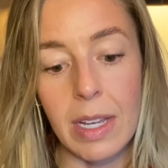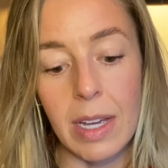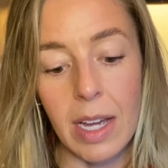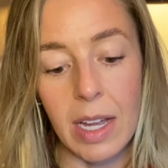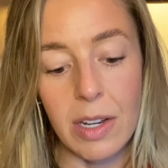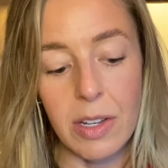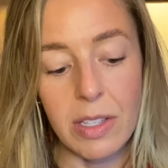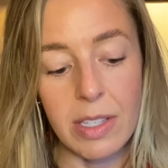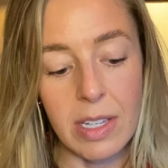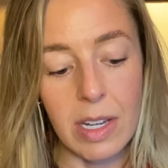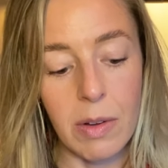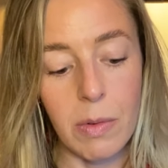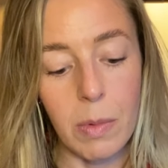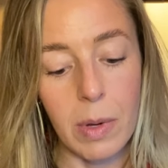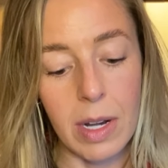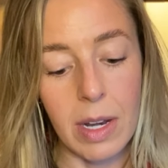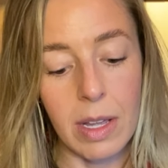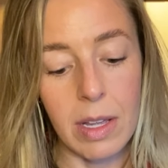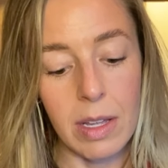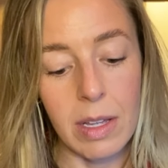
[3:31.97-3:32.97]
I just didn't
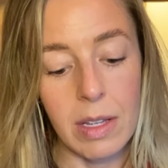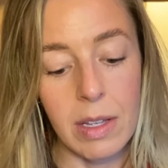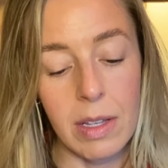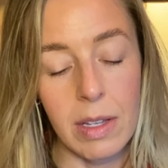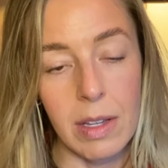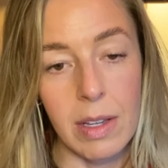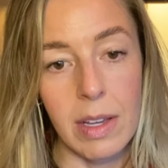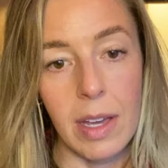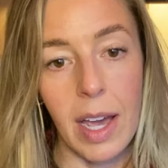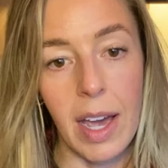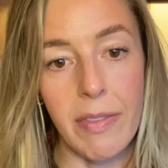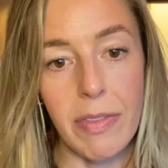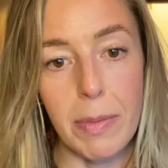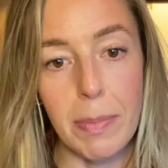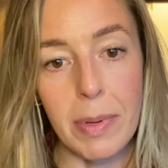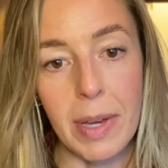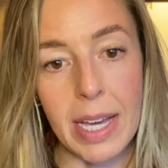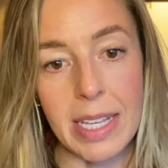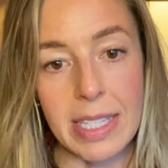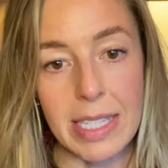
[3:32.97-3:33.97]
want to have the
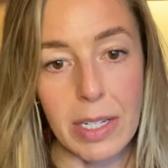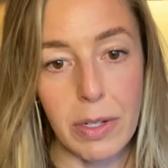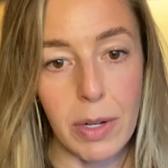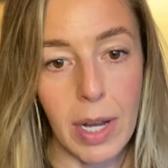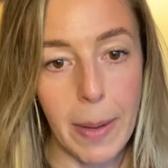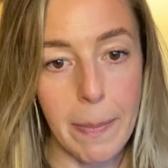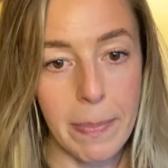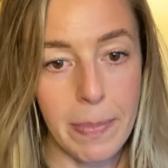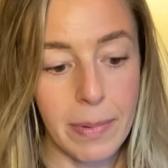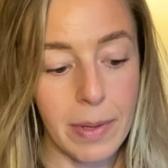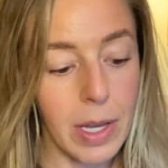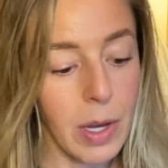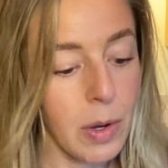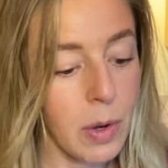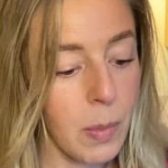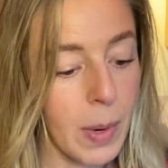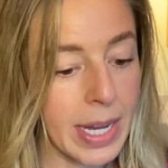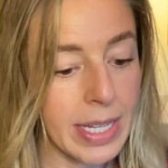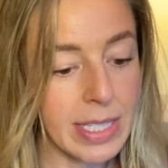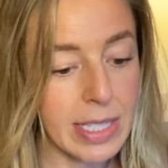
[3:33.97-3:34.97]
plastic wrap go to
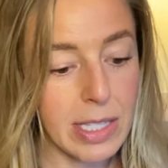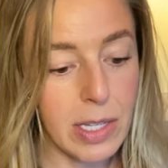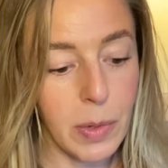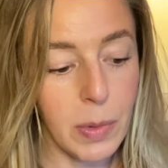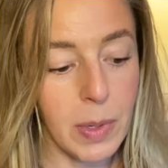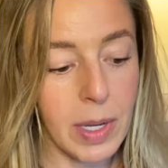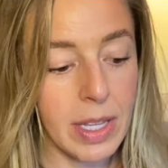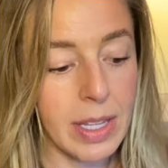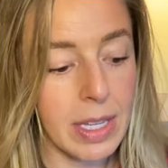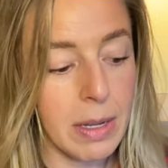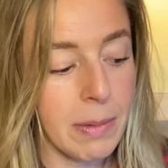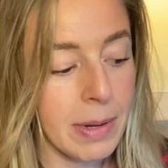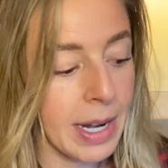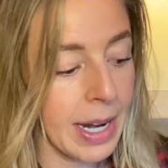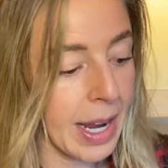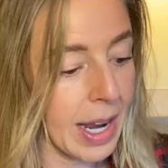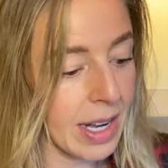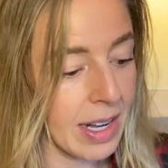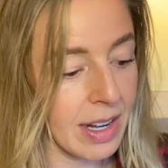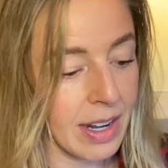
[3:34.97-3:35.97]
waste so quickly when I
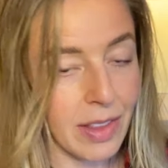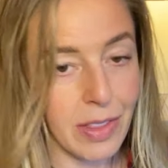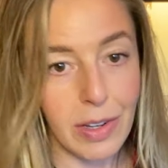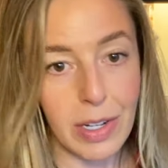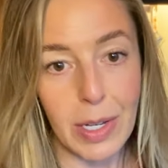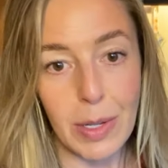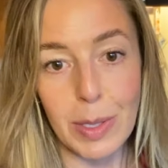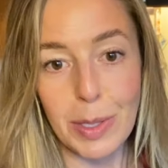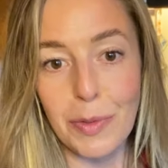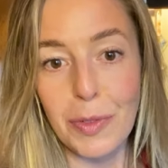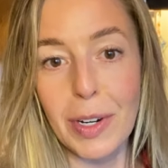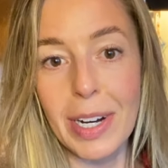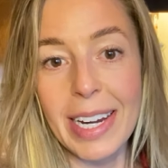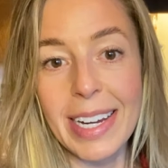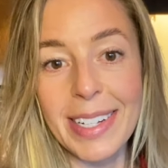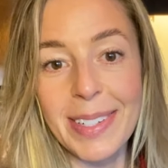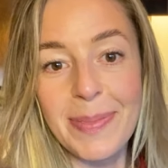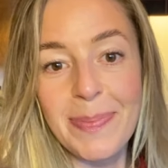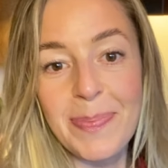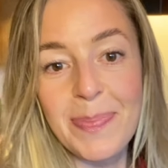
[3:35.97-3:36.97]
had another use for it.